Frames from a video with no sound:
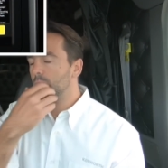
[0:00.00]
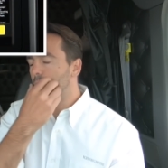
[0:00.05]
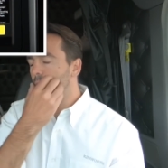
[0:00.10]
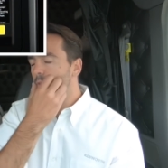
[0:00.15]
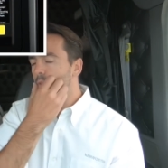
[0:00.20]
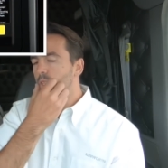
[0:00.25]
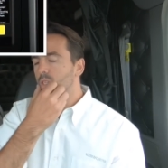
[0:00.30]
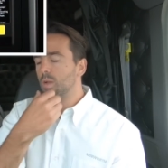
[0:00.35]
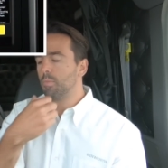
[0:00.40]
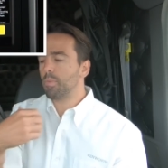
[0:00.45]

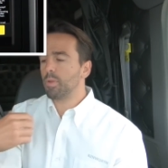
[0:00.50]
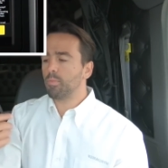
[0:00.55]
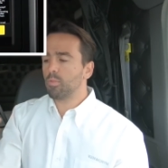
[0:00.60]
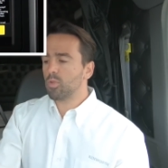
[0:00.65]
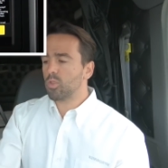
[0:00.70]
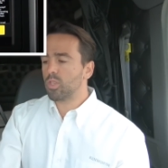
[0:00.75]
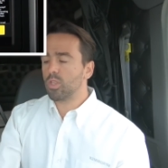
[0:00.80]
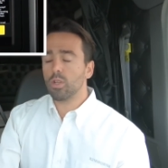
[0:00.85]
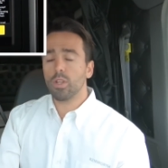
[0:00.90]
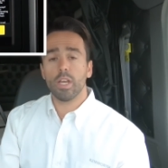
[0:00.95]
Some people
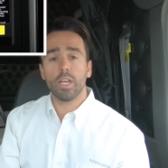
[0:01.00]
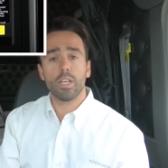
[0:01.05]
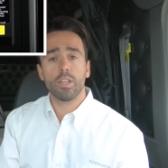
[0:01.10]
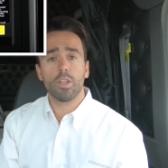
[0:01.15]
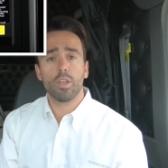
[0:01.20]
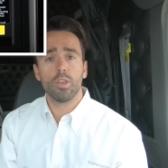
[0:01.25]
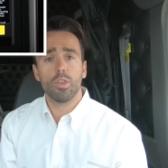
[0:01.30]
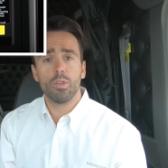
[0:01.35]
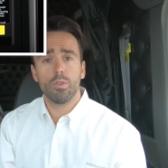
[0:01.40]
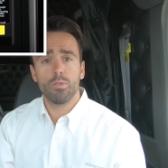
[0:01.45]
still like
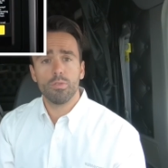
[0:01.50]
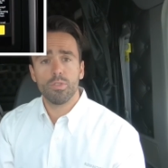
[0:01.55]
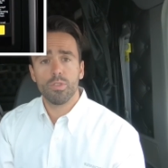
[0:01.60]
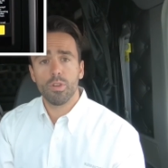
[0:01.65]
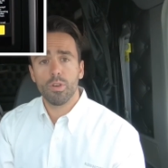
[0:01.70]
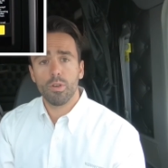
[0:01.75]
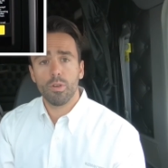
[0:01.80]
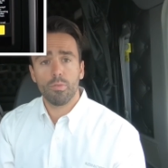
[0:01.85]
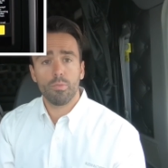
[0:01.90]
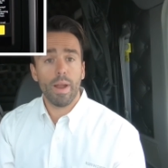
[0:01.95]
to use
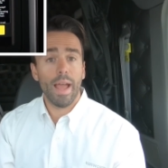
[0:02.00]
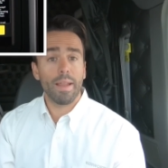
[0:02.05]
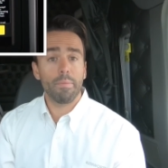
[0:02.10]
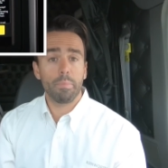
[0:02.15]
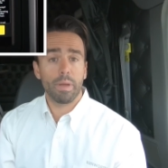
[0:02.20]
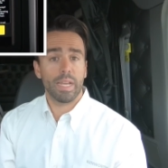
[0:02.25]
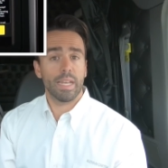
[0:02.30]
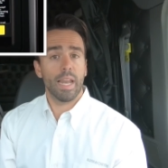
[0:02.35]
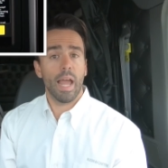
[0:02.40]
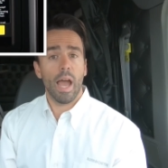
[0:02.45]
their Rand
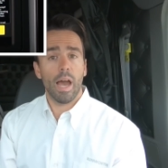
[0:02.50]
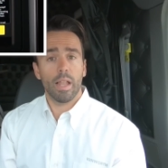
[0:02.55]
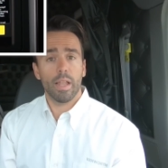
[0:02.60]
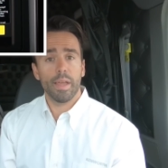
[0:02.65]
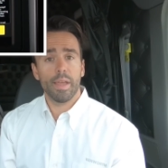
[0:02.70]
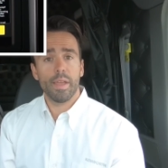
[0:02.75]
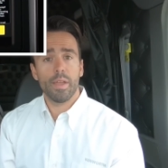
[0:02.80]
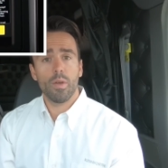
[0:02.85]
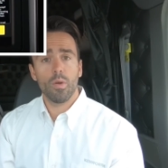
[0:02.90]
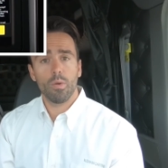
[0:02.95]

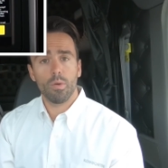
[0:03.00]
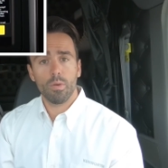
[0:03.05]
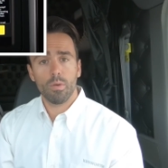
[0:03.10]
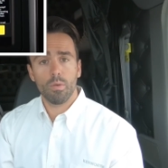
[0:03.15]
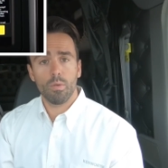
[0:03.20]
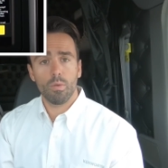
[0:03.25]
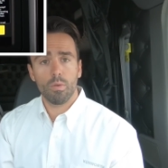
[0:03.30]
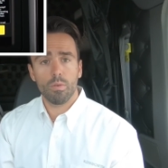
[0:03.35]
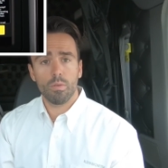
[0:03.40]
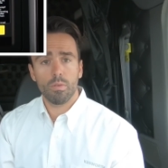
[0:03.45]
McNally
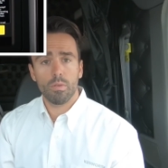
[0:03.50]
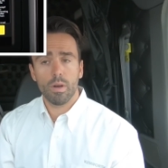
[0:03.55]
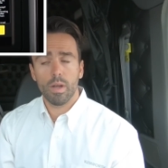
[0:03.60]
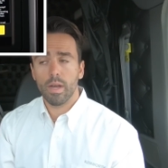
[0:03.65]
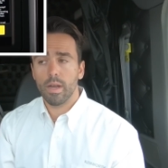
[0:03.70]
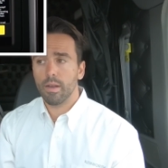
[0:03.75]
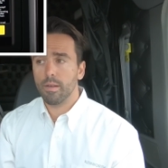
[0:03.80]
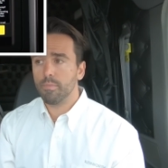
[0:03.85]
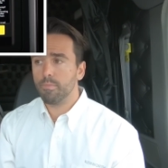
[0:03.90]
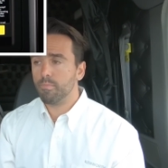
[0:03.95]

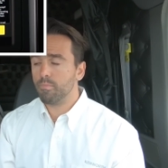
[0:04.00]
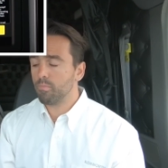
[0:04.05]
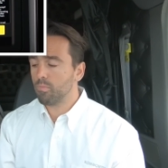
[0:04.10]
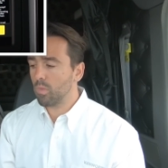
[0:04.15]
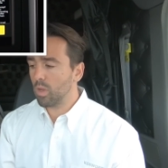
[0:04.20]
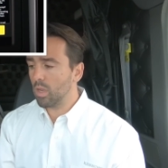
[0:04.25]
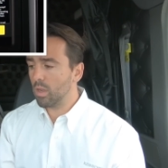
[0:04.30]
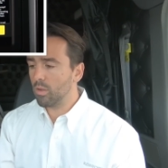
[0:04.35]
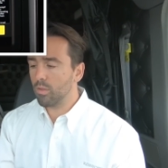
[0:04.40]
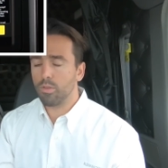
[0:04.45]
or
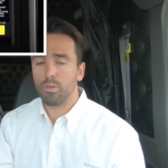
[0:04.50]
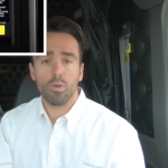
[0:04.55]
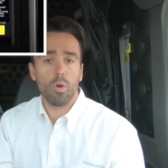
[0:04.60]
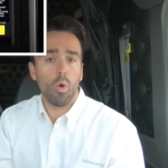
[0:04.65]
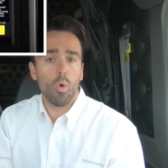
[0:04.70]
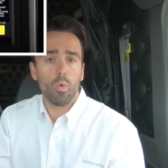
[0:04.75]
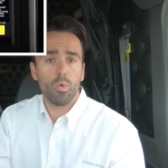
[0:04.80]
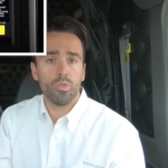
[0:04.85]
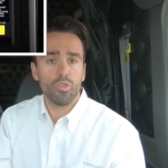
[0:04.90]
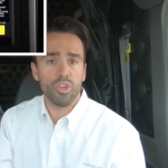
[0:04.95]
their
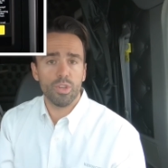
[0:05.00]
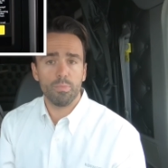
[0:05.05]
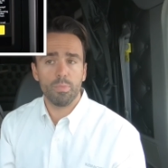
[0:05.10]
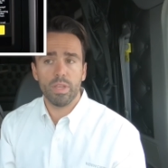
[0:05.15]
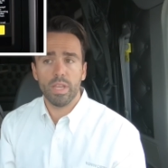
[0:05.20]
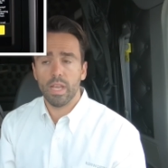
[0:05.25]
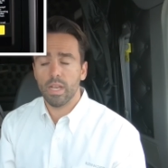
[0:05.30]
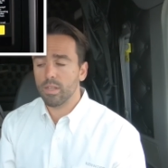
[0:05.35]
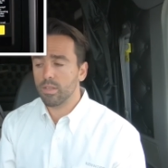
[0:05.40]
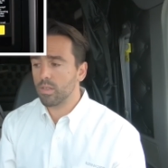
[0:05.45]
own
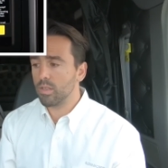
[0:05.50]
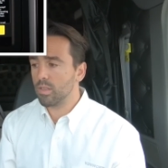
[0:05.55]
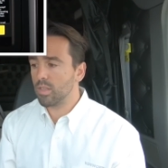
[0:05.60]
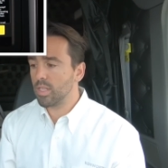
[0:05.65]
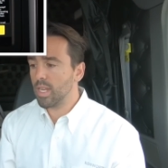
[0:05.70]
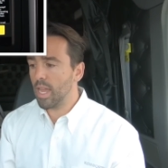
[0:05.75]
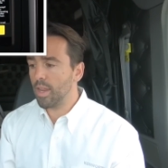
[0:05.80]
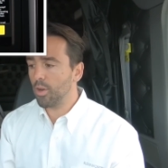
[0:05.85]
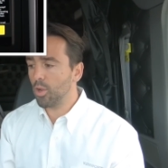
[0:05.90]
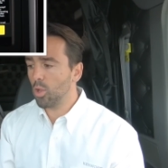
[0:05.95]
GPS, a
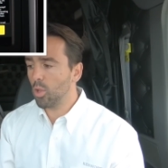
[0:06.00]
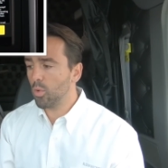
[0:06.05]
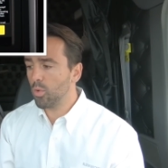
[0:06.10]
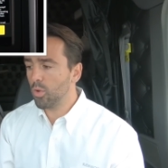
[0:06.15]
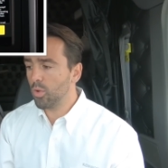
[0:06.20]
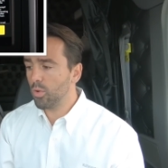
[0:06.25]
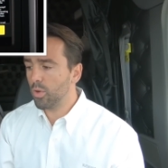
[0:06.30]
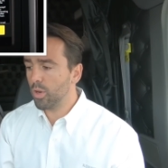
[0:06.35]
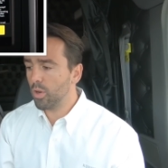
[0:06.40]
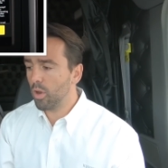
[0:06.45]
standalone
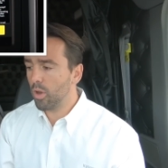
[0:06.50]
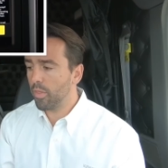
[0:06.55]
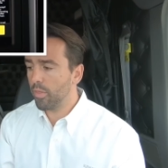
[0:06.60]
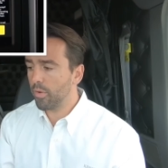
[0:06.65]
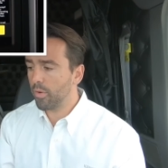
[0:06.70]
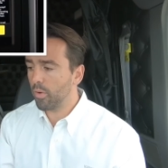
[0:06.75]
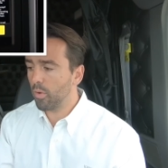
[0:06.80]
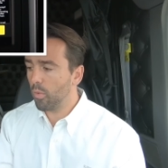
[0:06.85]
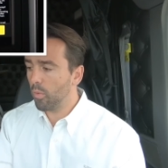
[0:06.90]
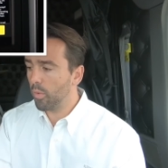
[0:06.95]
unit on
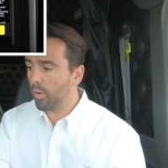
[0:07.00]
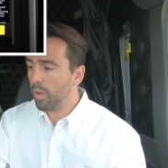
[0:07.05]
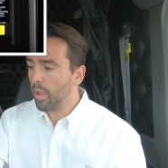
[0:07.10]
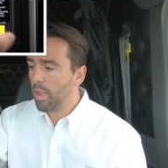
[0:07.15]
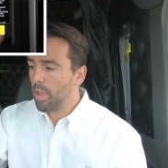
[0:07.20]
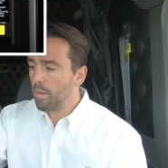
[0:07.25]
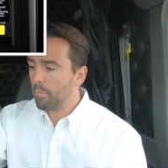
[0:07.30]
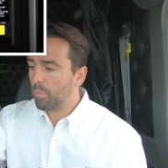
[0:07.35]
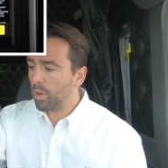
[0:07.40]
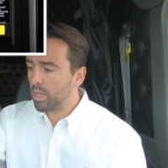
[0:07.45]
their own.
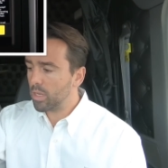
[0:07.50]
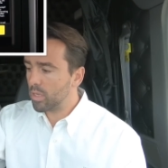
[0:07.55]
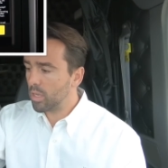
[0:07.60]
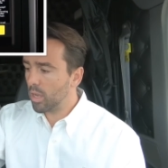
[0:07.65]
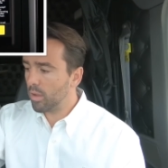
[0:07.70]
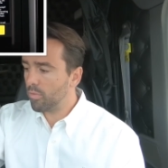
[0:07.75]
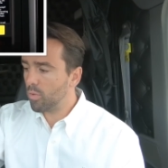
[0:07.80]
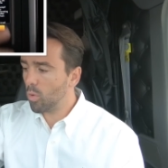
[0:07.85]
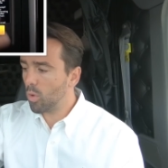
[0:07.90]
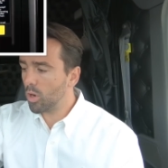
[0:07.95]
But
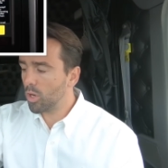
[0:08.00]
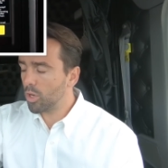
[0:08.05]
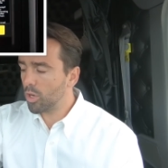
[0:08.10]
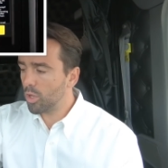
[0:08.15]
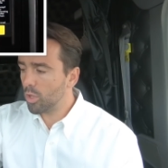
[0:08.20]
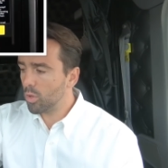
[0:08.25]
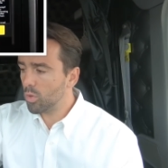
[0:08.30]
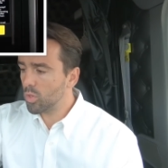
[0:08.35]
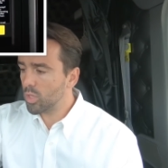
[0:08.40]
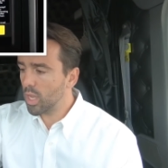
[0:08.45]
if you wanted to
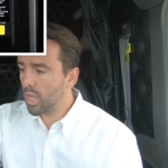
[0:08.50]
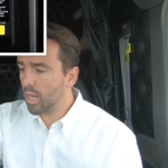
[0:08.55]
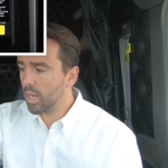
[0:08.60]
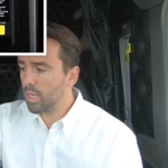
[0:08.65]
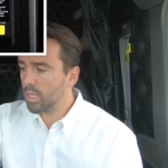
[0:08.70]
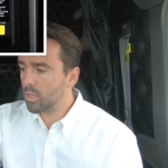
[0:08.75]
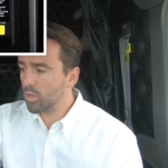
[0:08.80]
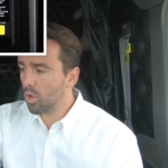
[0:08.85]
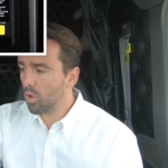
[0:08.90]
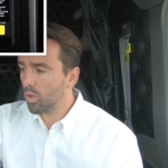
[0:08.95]
use that,
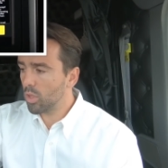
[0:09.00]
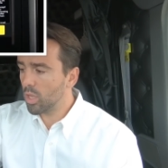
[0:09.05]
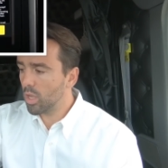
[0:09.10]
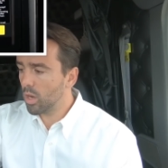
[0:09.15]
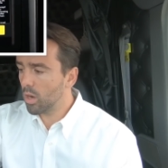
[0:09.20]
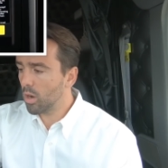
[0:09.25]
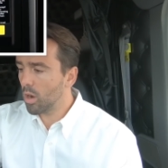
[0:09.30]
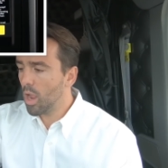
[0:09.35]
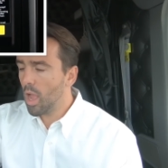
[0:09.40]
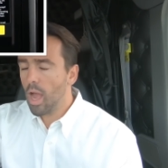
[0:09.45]
it's all
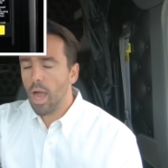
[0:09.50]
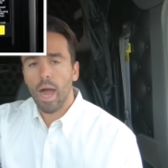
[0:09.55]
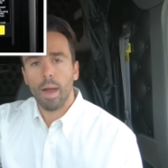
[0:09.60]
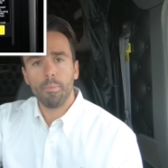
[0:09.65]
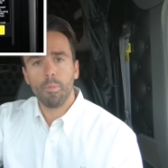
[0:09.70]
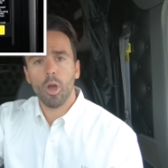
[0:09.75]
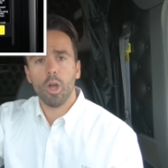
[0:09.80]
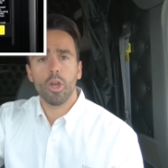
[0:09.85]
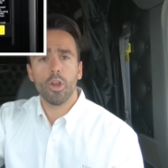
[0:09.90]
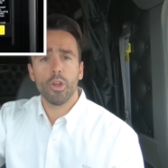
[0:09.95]
here. I'm
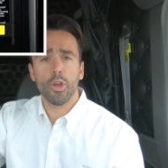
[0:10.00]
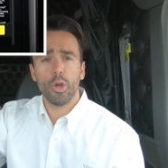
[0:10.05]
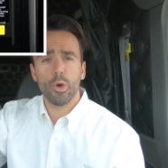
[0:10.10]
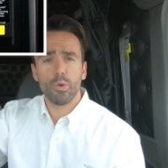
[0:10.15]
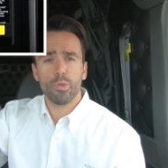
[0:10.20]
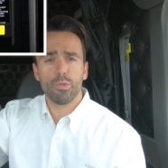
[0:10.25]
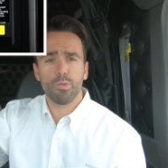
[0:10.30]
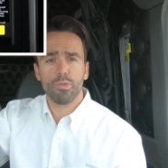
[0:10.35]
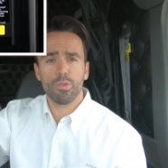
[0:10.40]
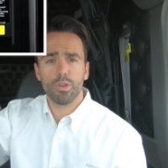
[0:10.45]
not going to go
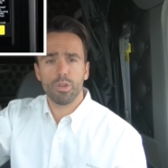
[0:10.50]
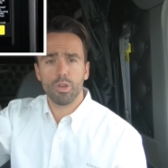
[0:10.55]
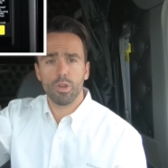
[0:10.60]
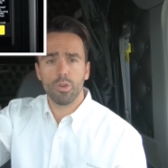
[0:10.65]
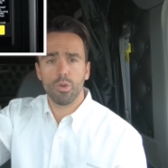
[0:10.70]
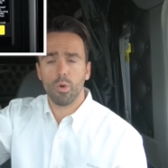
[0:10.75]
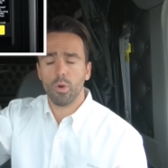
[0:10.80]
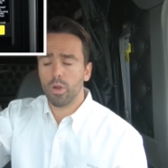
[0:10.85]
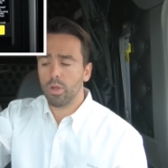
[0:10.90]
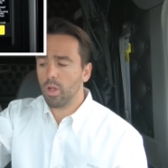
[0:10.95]
through the
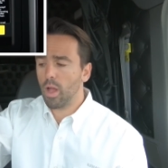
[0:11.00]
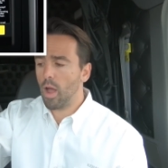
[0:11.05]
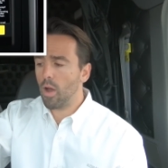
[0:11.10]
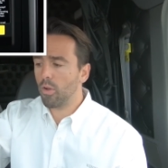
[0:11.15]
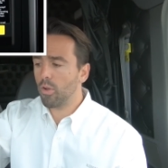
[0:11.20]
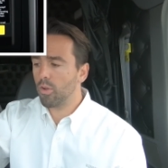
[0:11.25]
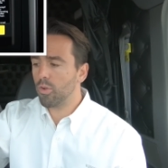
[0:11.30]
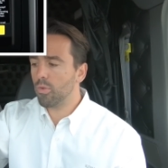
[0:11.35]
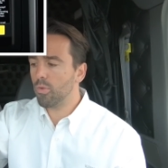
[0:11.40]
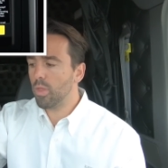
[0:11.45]
tutorial how
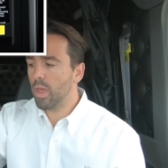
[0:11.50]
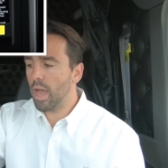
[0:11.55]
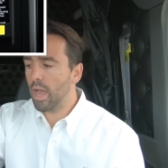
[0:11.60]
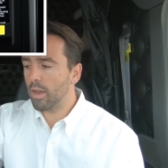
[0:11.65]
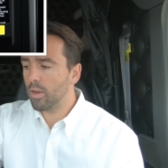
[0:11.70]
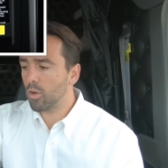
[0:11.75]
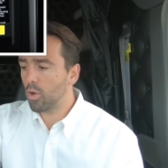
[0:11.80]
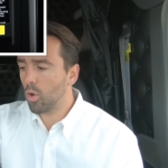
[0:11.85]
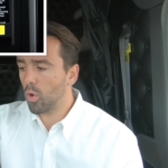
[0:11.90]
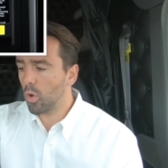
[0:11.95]
to do
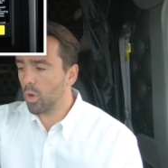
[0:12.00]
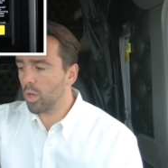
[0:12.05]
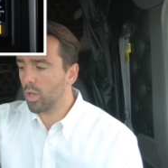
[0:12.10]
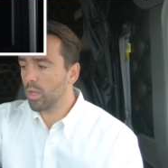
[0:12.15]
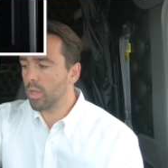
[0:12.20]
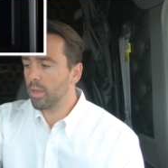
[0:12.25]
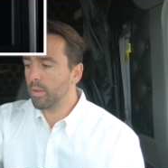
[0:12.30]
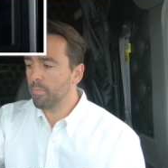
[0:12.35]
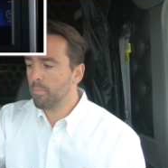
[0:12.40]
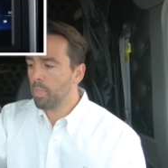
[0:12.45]
that currently.